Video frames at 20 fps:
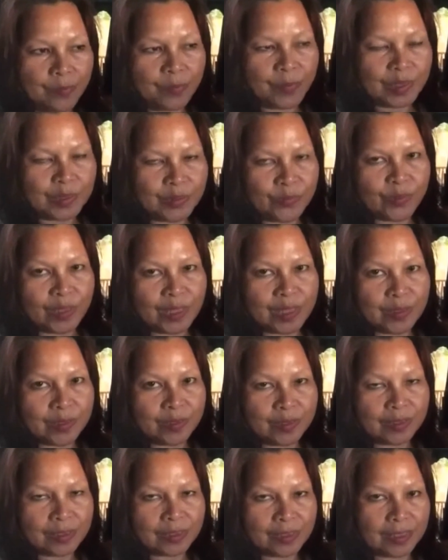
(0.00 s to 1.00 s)

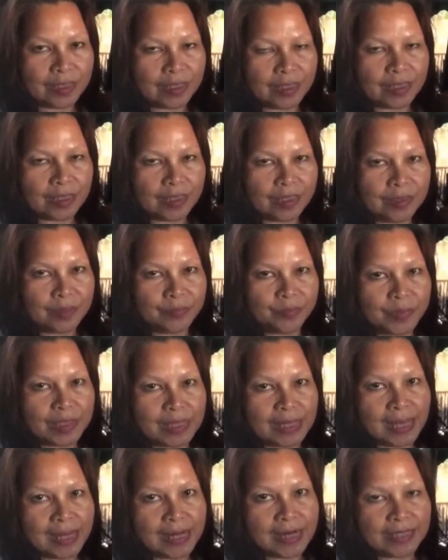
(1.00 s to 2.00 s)
between
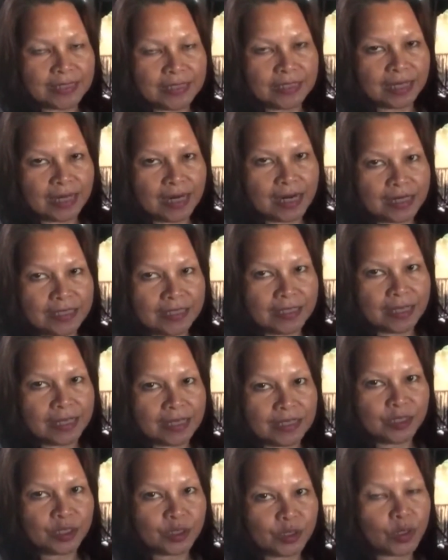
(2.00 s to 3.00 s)
Milan and
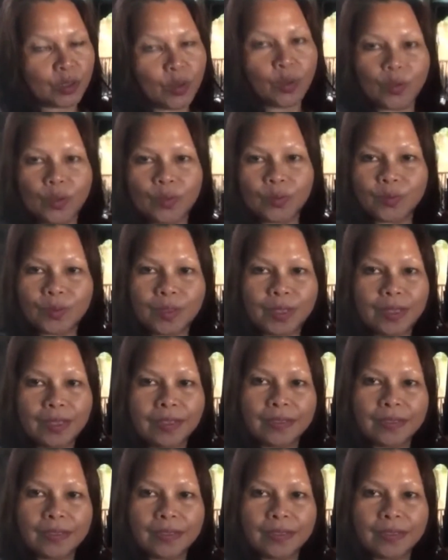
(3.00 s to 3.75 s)
Jakarta. So,